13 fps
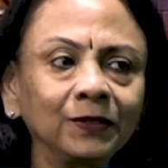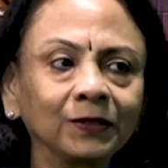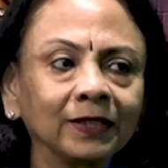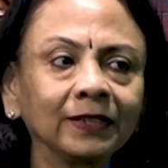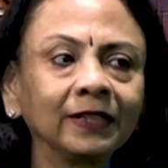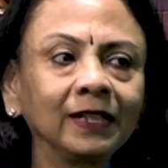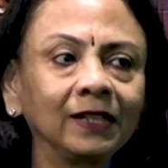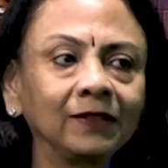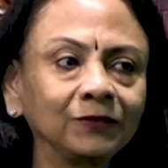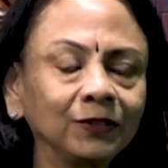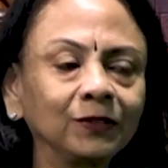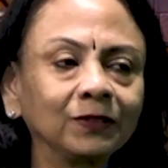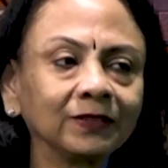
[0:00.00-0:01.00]
your career
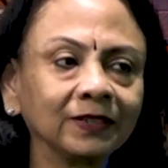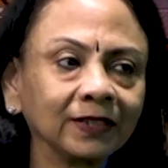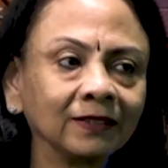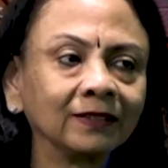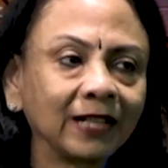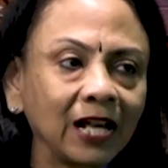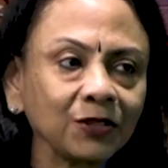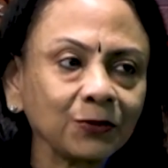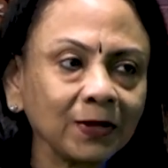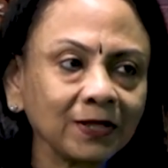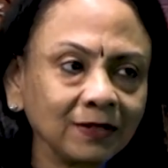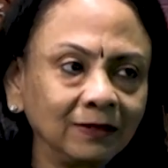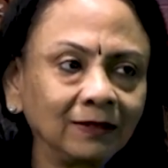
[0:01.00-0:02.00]
after your
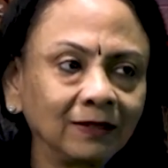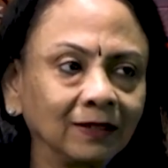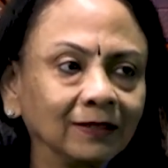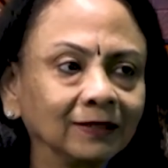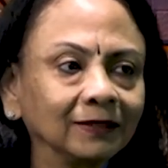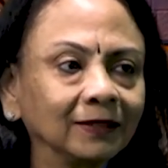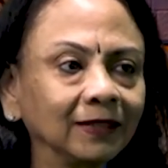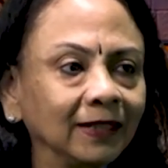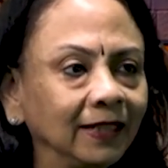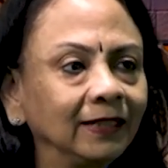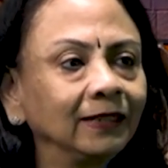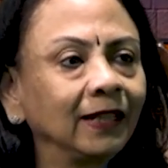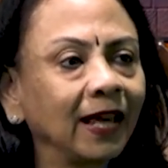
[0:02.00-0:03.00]
graduation
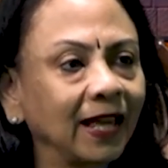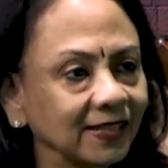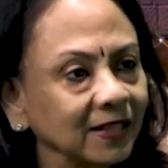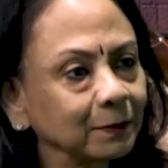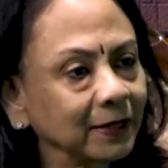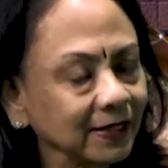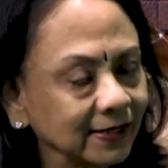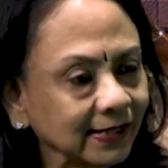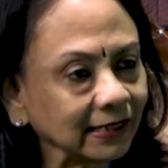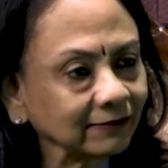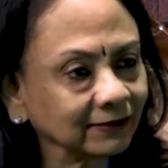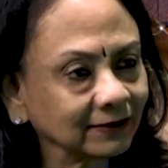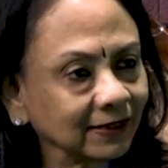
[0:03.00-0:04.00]
in SAP
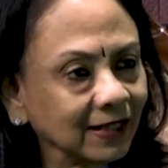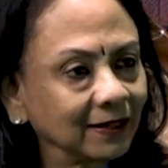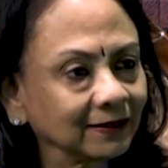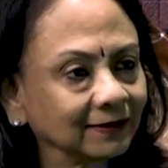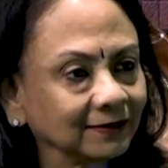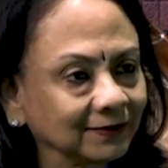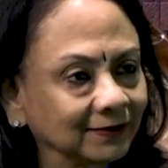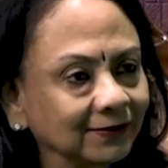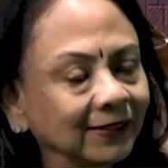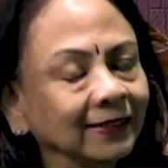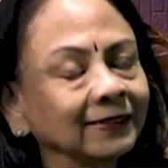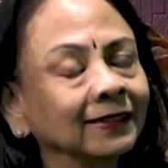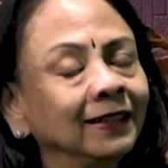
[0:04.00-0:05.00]
itself,
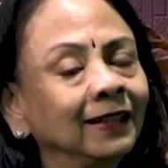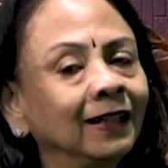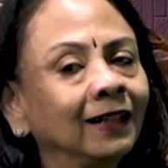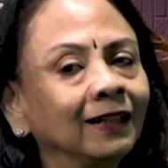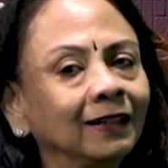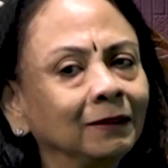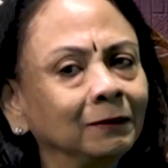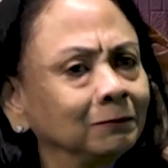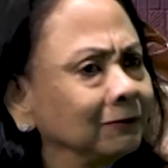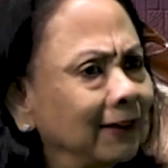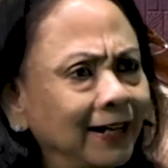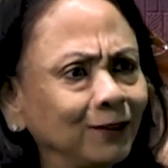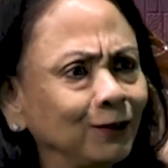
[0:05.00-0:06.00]
right?
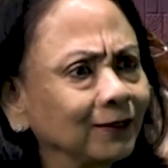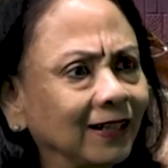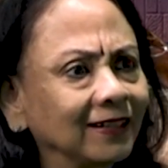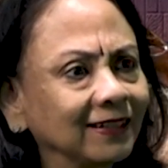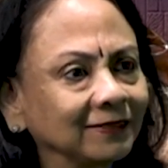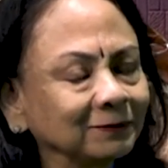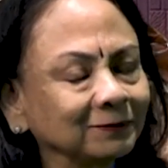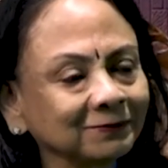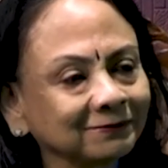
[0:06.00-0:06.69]
Why not IIM?